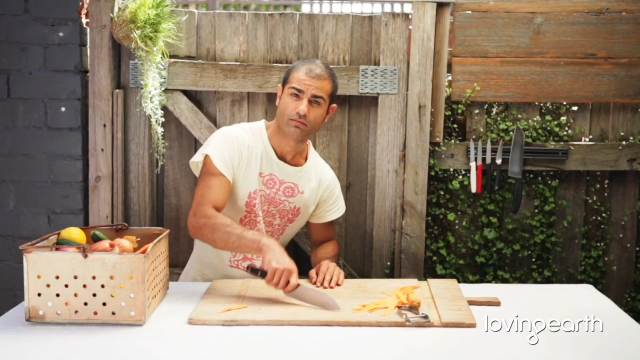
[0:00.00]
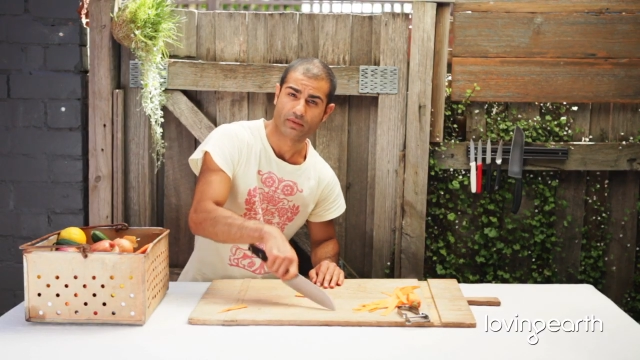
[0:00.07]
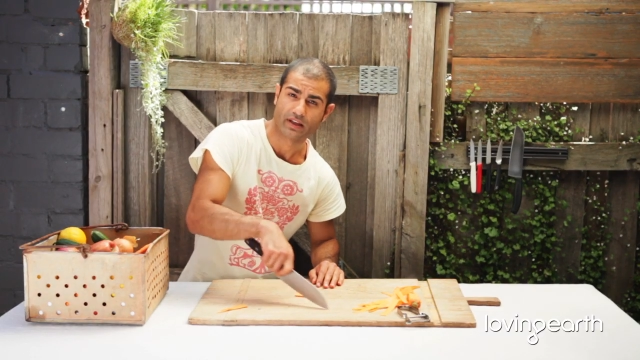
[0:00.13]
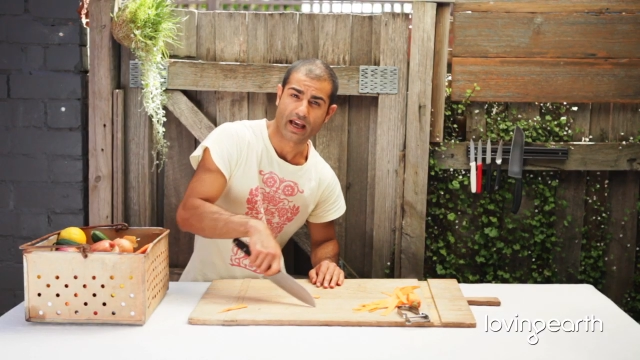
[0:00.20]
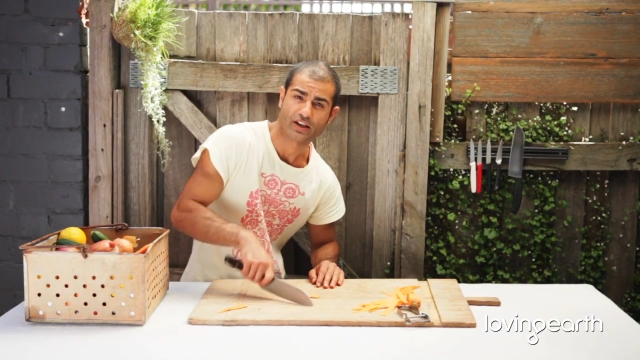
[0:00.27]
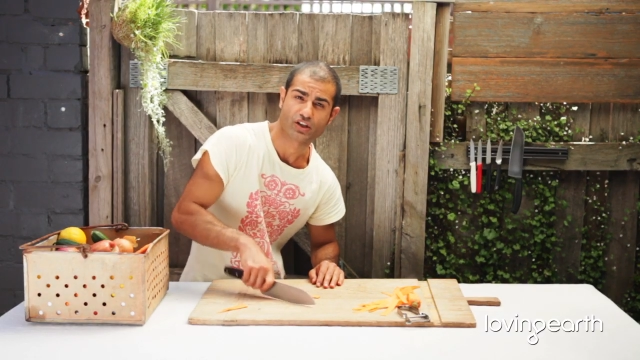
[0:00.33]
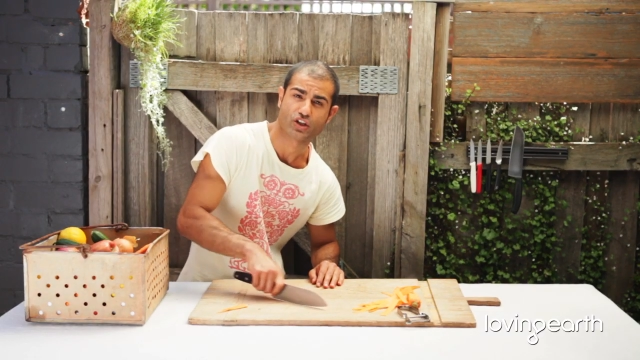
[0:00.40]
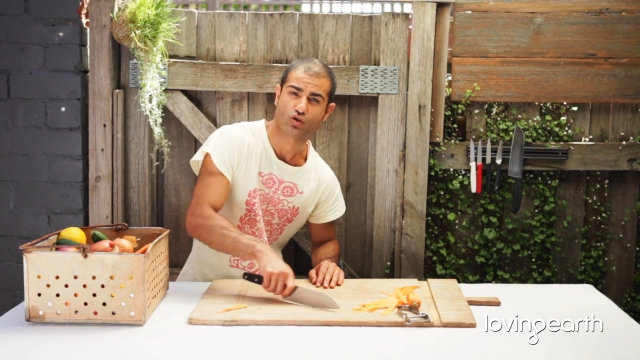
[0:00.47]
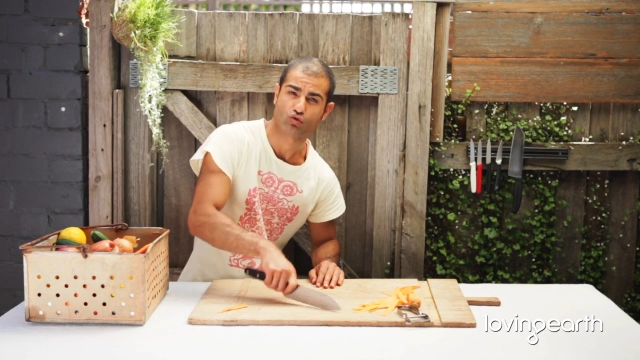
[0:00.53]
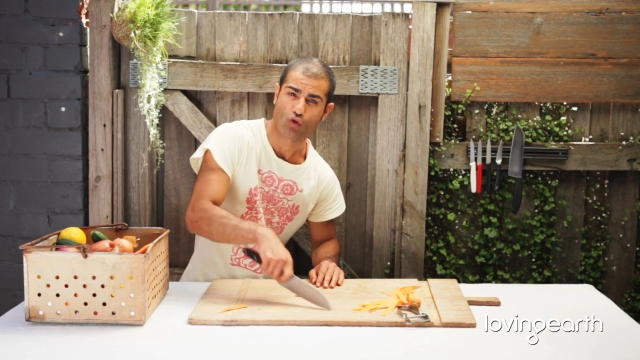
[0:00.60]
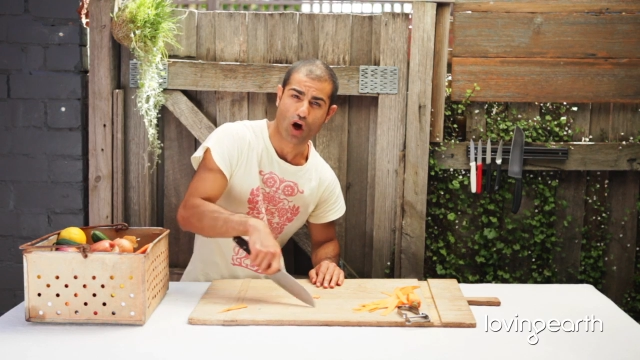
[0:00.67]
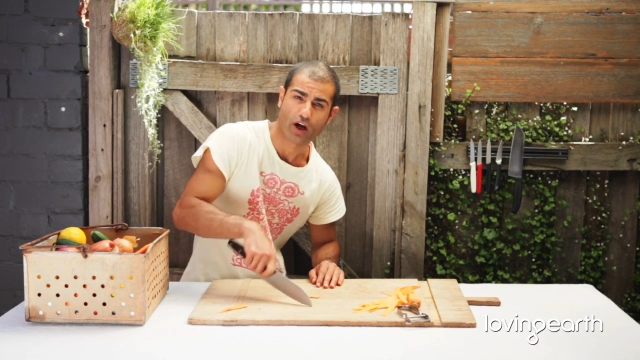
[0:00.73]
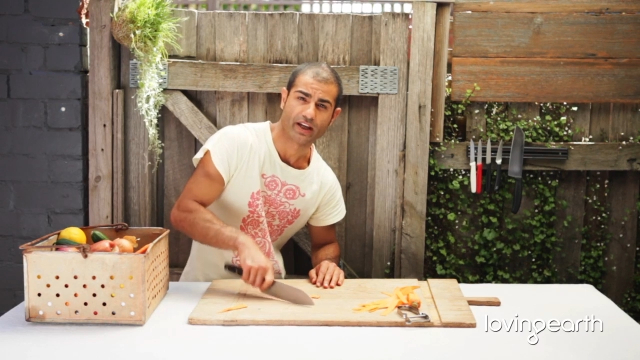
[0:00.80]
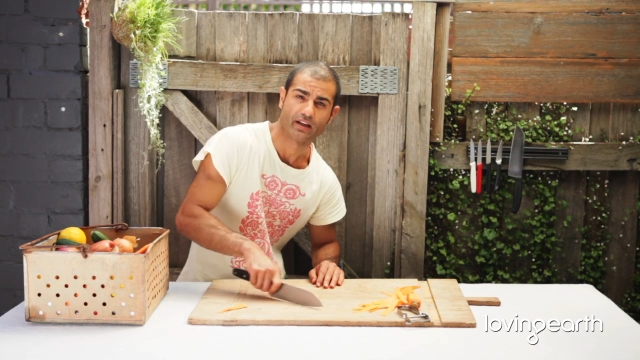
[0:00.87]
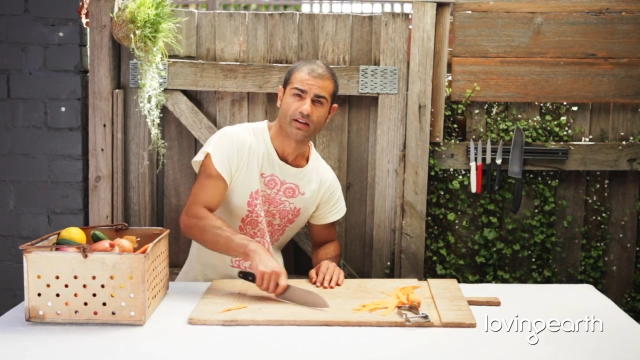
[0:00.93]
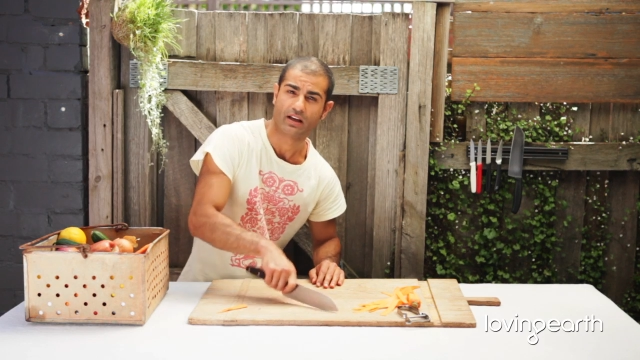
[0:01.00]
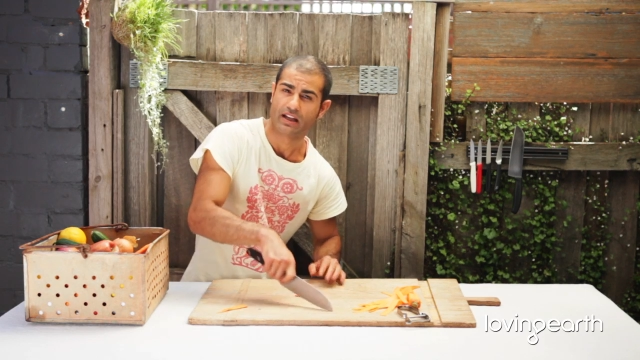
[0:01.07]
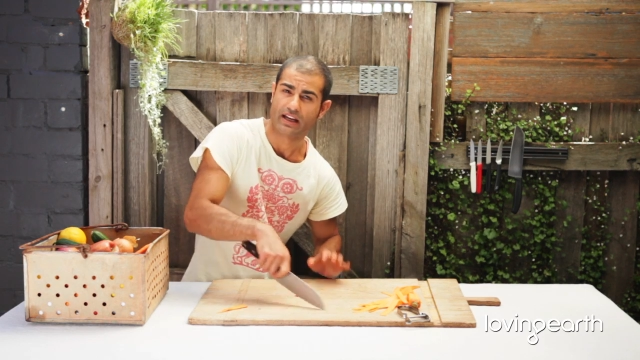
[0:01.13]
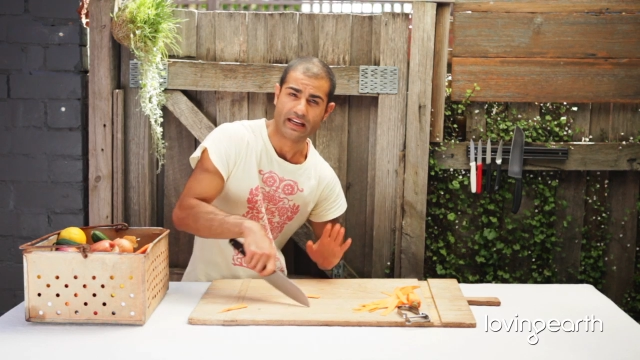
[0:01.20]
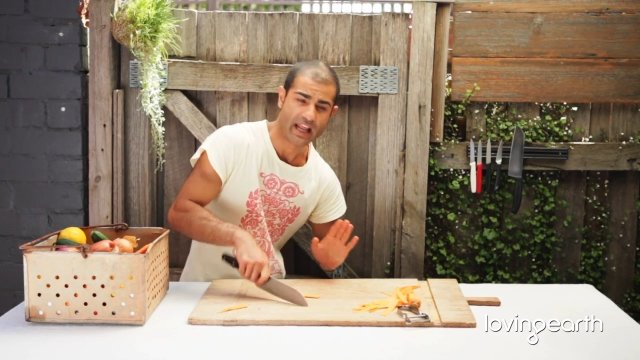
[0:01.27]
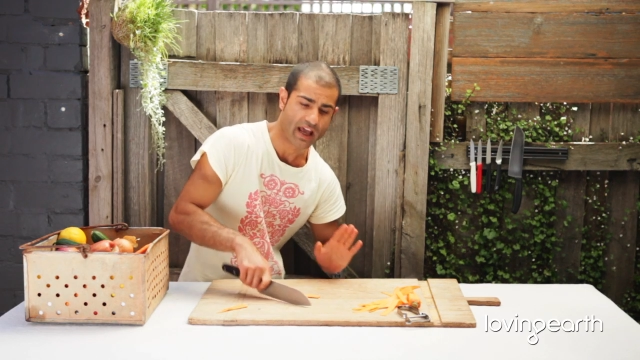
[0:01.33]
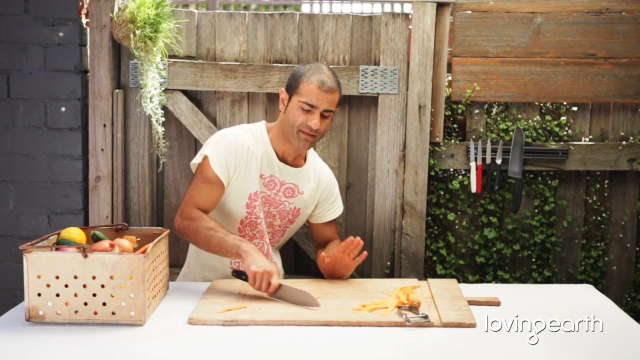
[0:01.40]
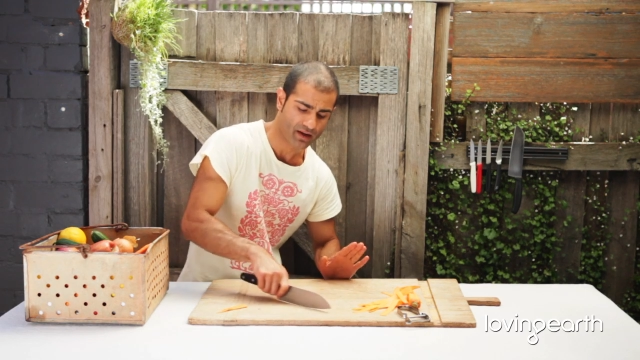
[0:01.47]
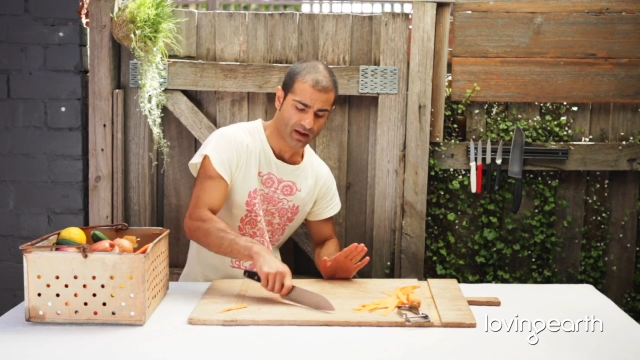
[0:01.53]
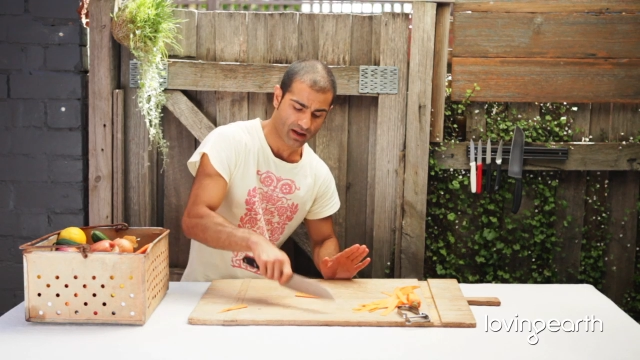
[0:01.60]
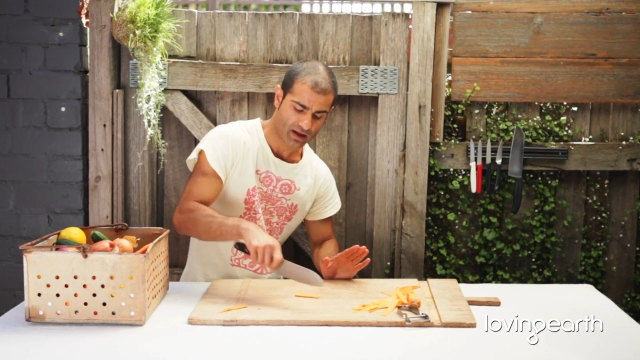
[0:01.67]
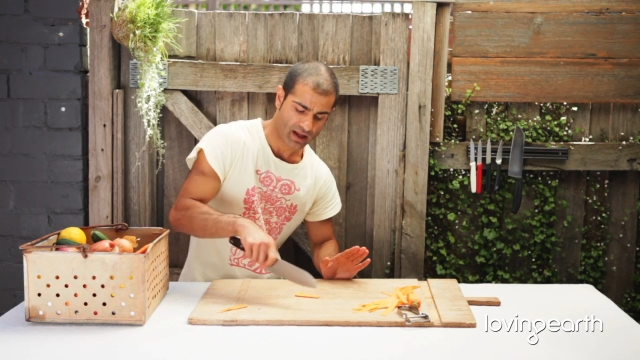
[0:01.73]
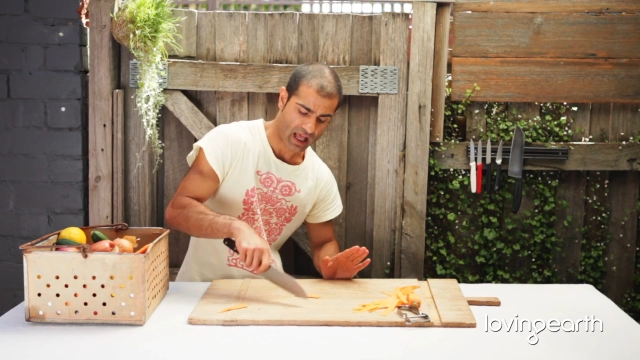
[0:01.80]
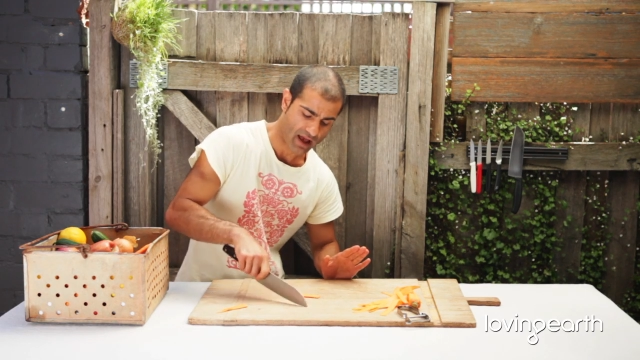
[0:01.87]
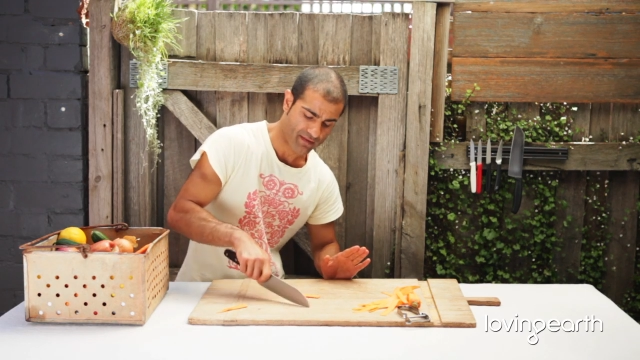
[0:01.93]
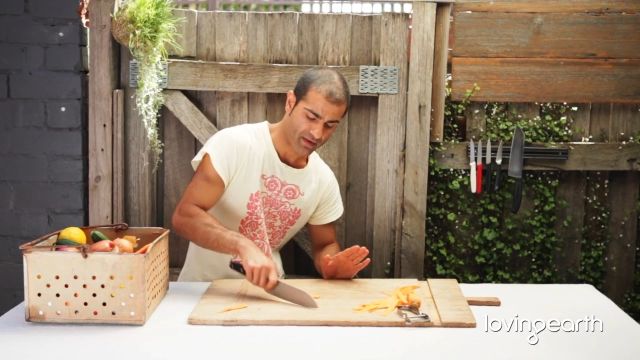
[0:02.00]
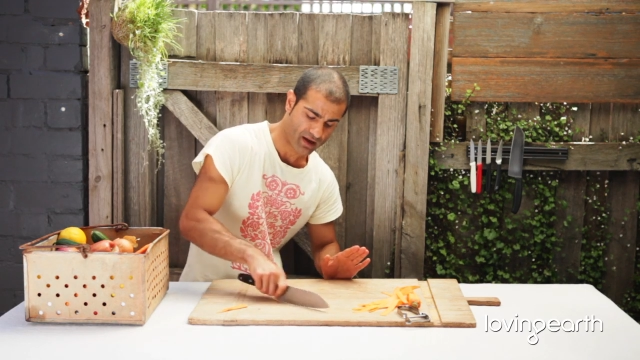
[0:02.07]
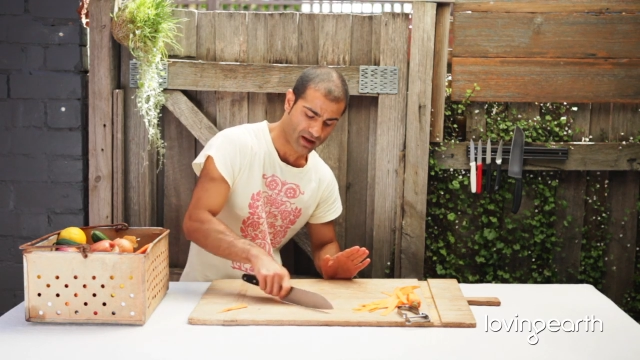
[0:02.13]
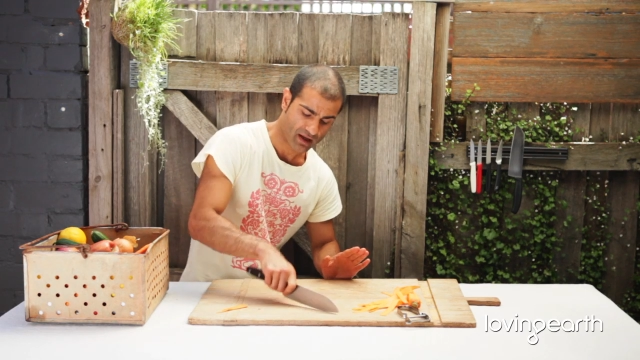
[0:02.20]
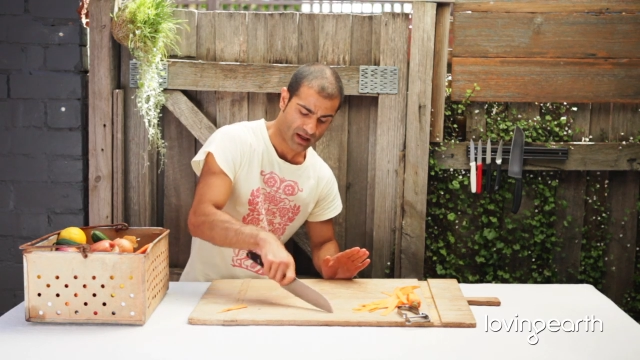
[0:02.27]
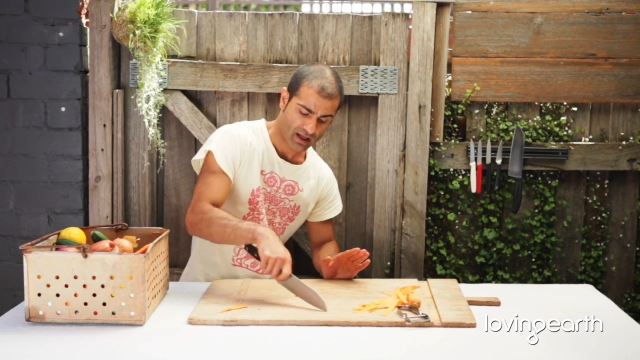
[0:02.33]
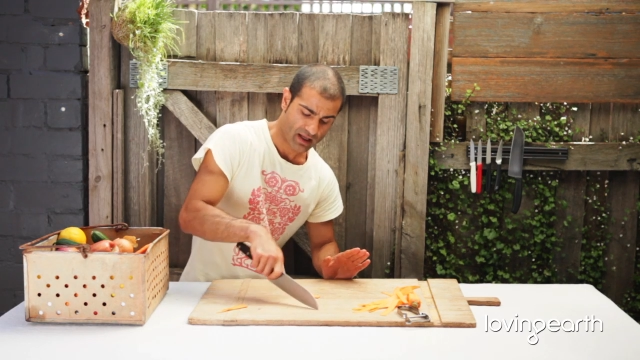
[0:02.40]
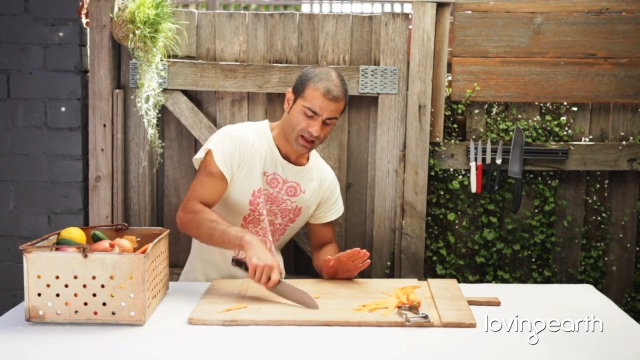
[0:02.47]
Yeah, it's just rocking. Never, ever,